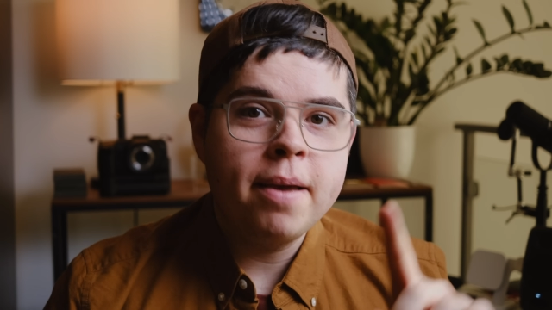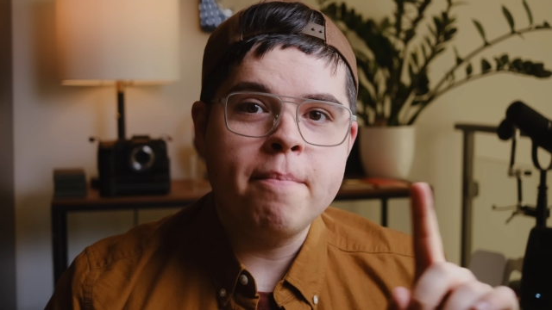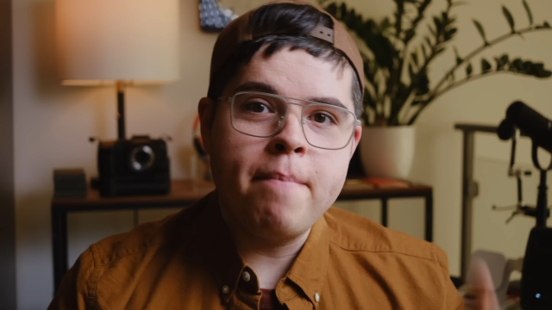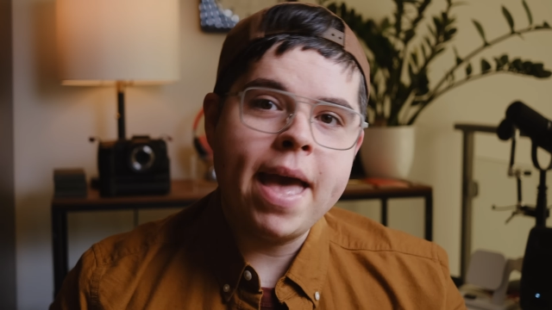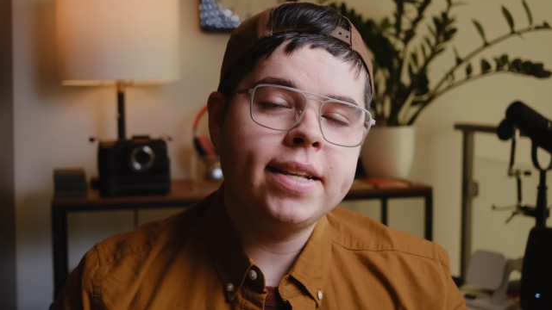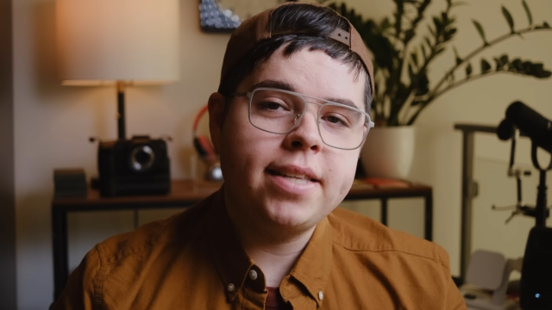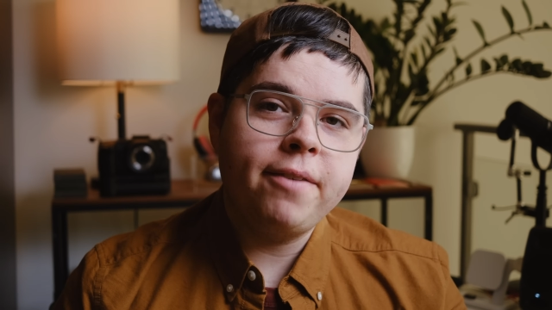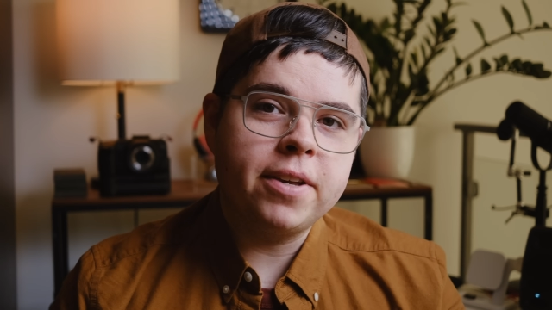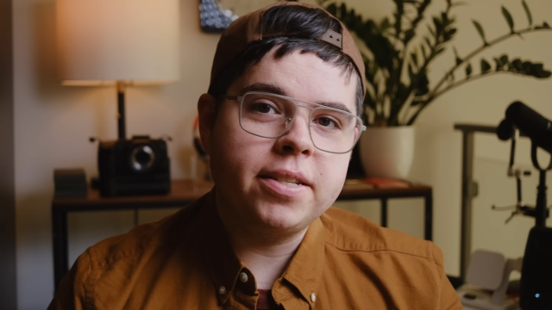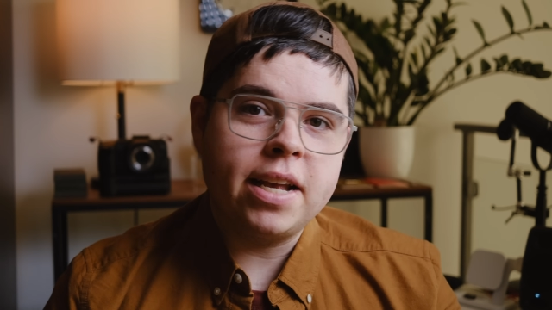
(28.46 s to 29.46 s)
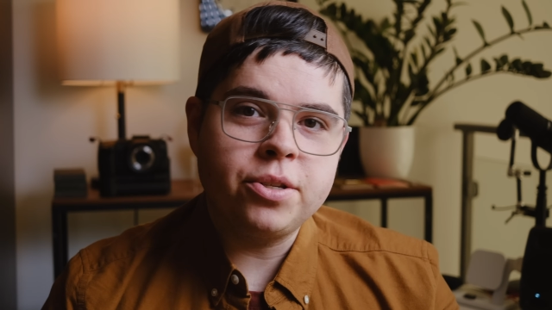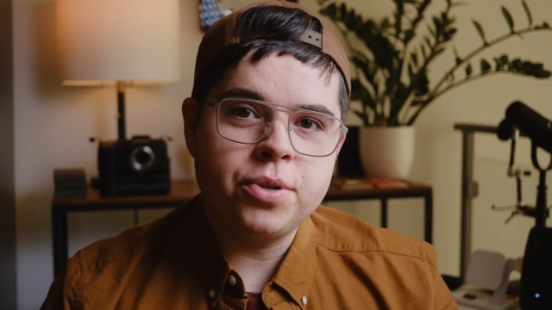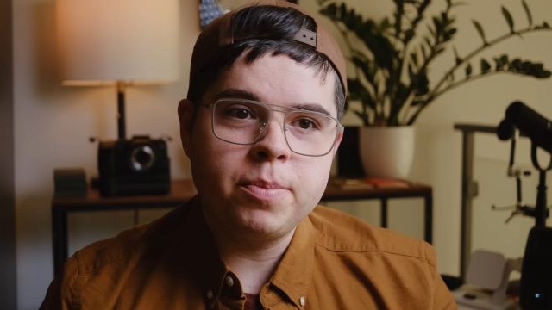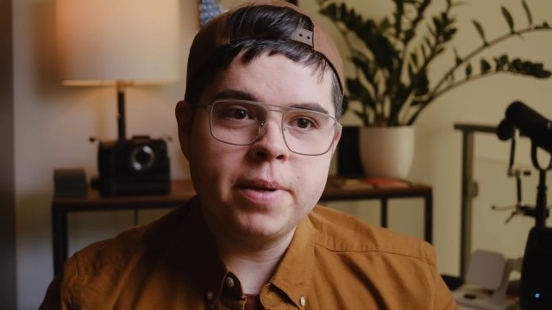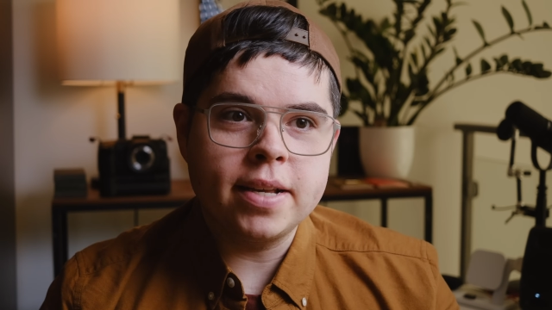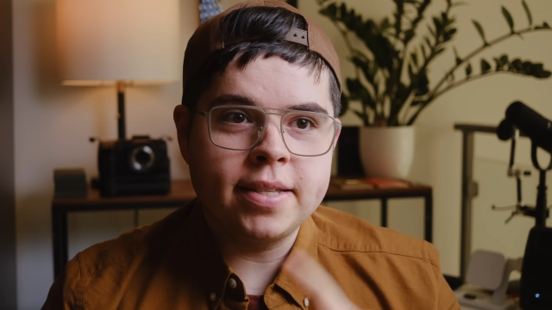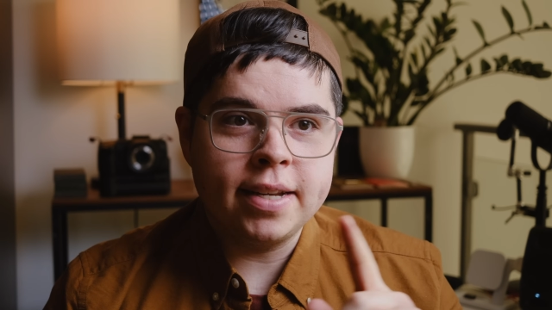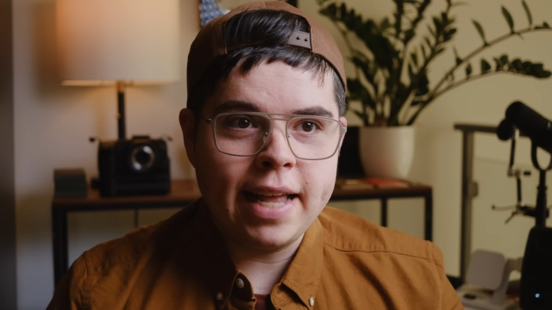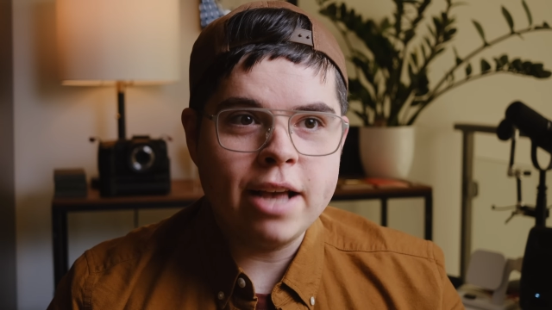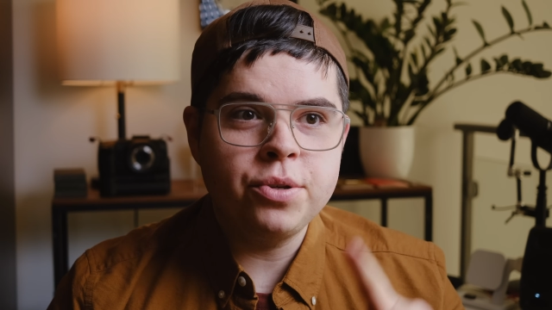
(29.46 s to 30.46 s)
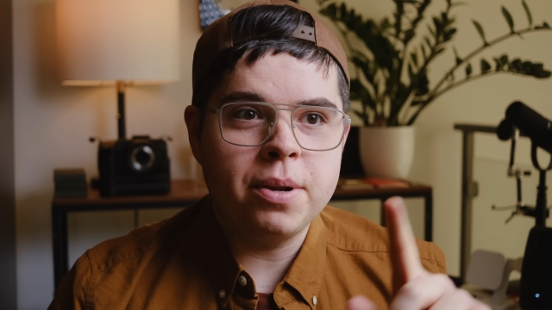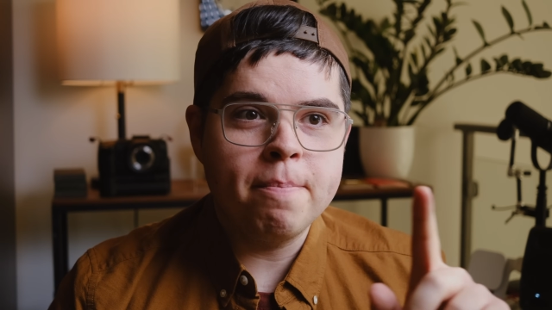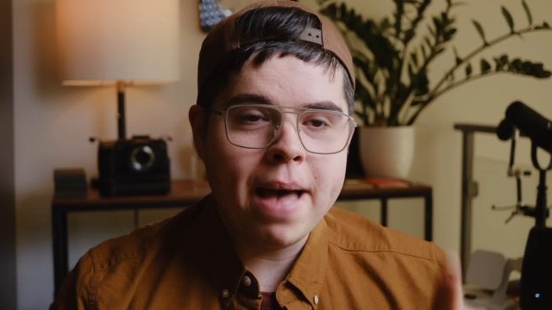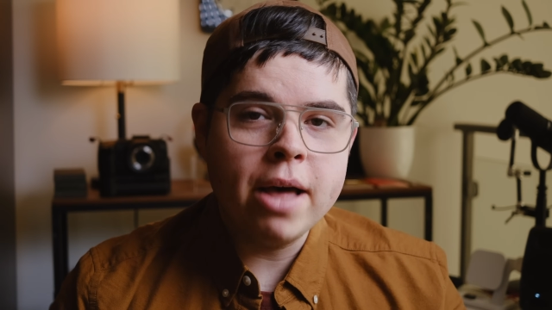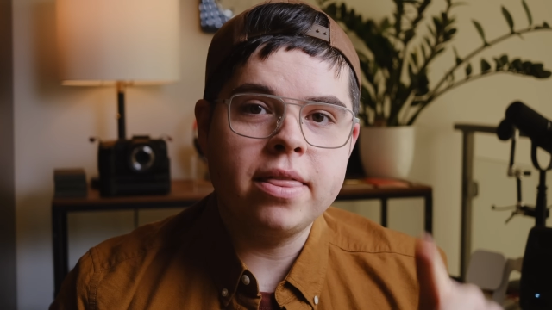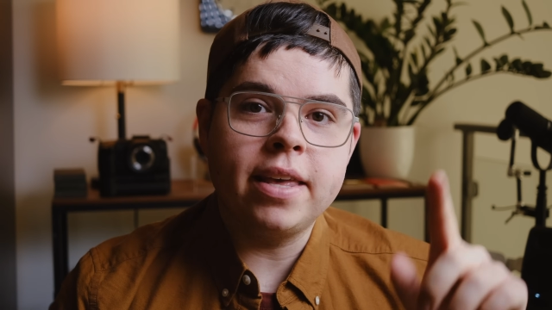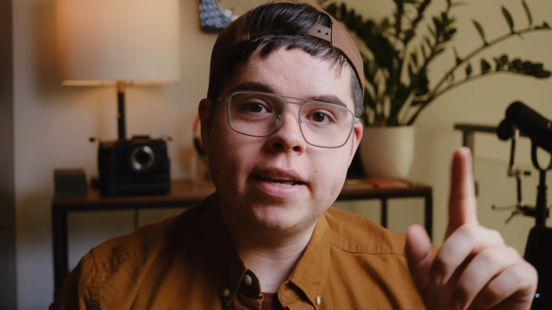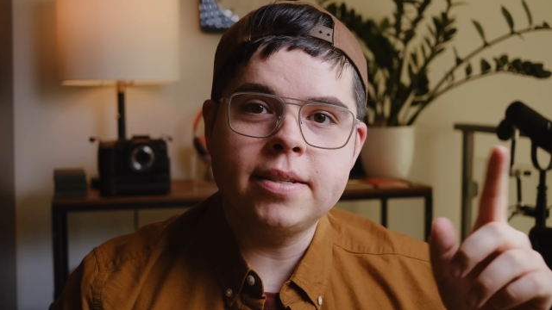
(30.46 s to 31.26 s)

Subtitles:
MagSafe accessories, because it allows you to mount things